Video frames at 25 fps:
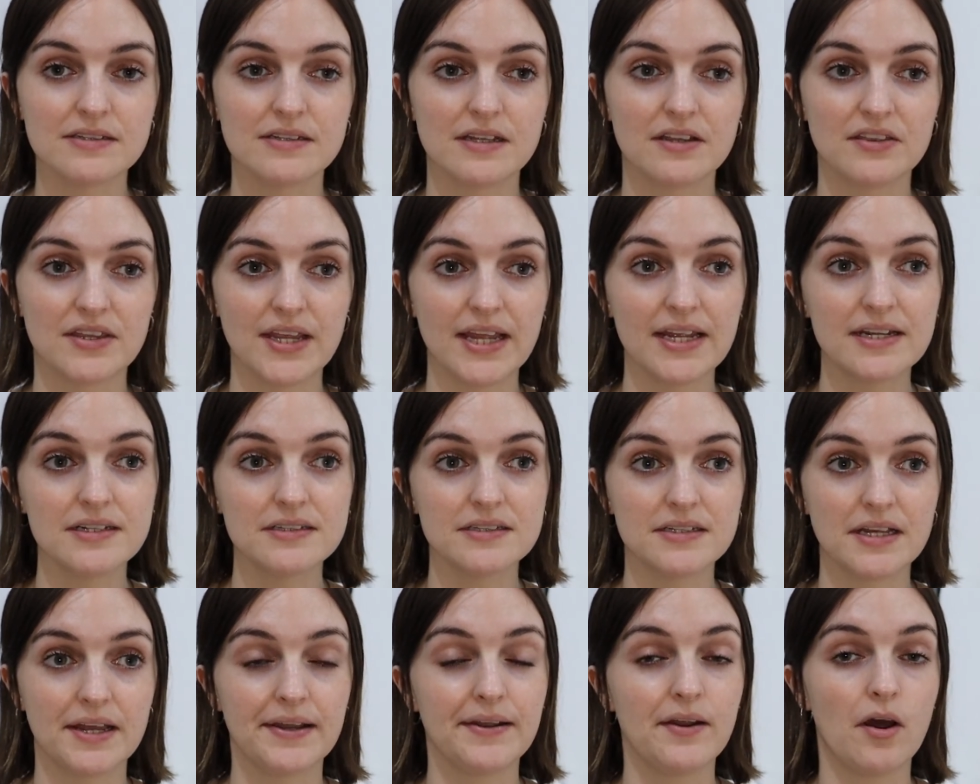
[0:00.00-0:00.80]

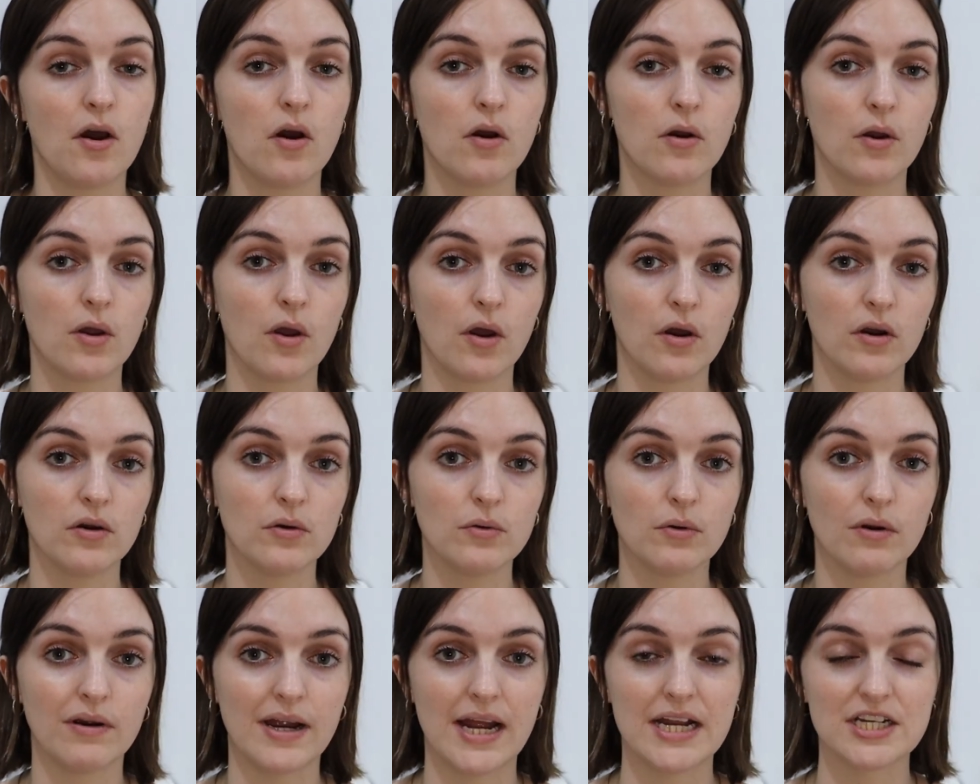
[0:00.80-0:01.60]
things in Hong
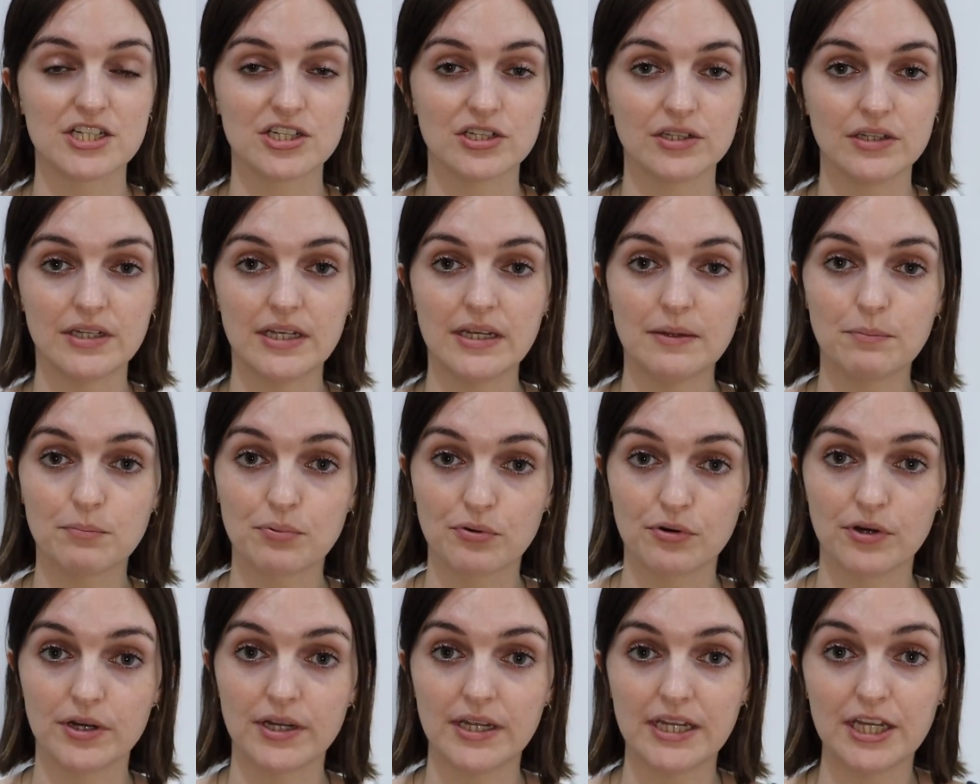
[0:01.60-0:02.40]
Kong were actually
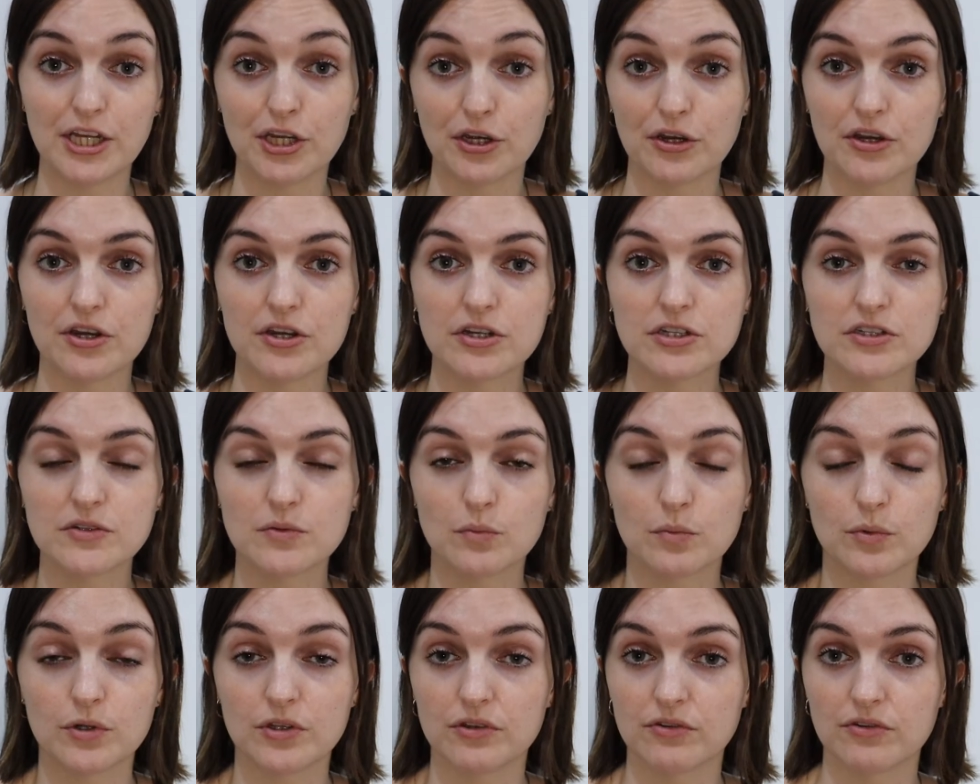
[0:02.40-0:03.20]
pretty good
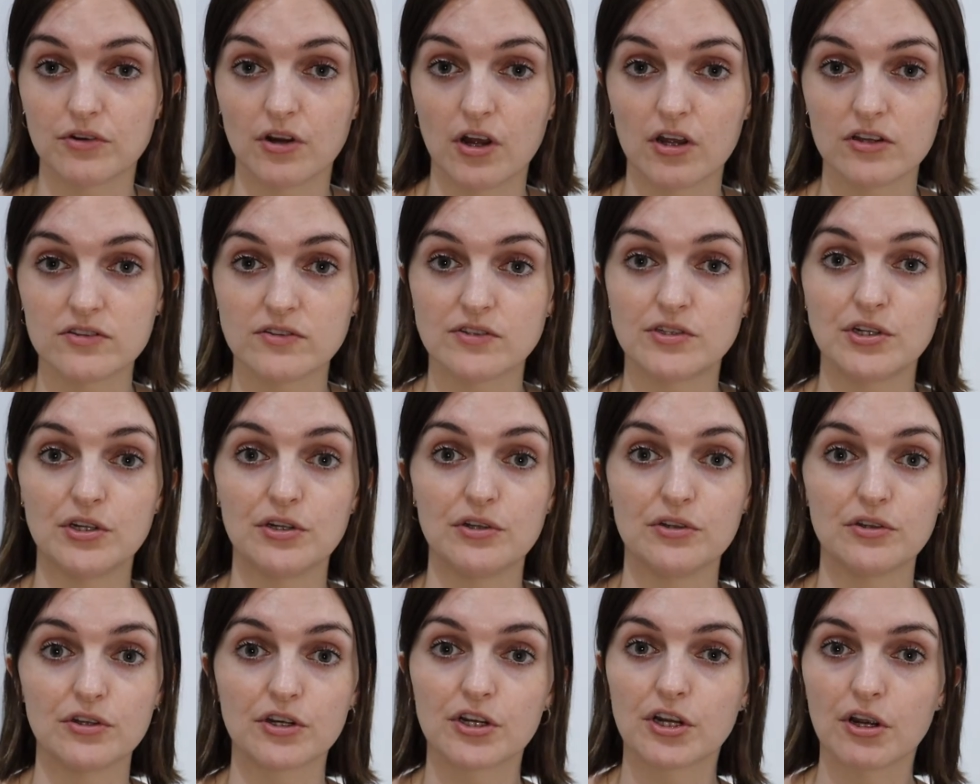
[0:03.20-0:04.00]
with regards
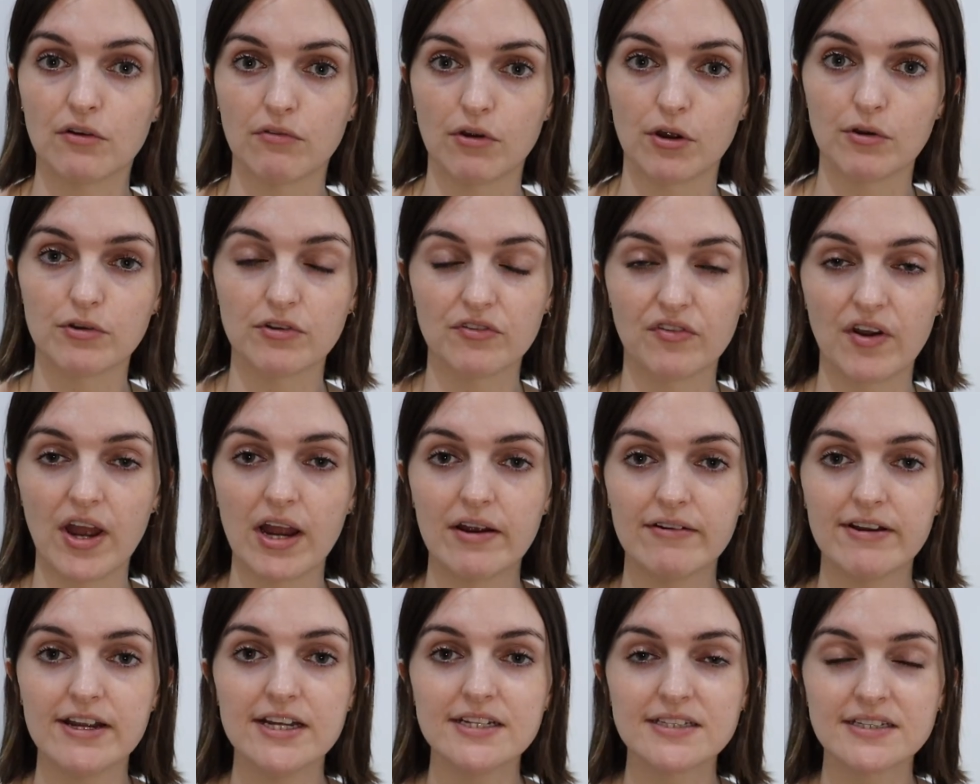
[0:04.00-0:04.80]
to the
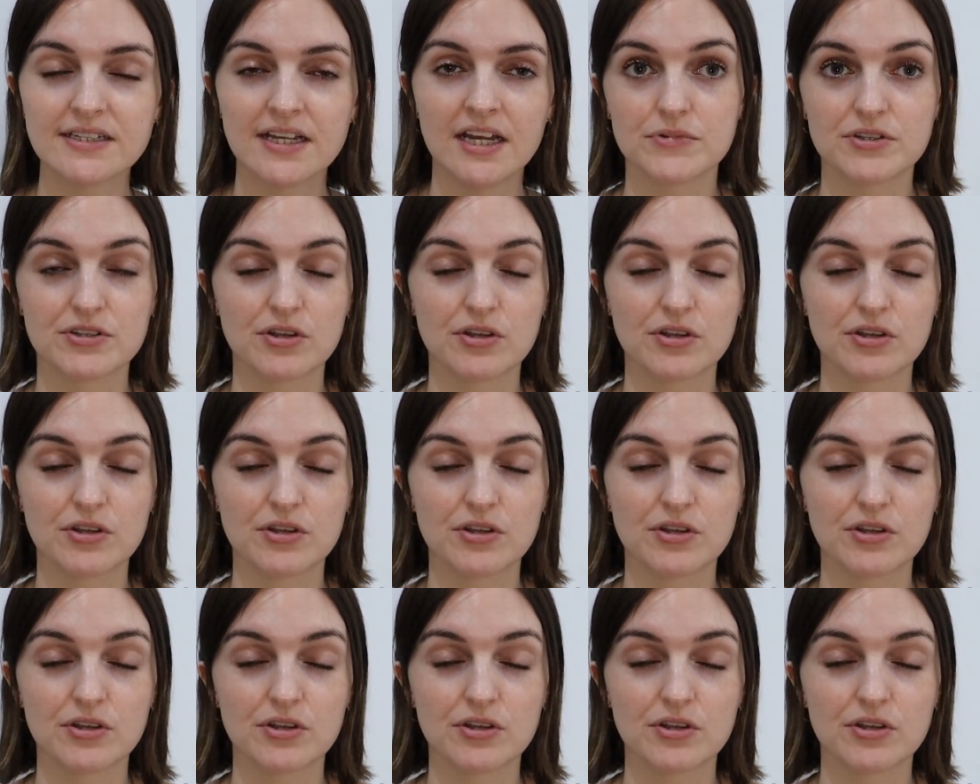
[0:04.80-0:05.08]
coronavirus.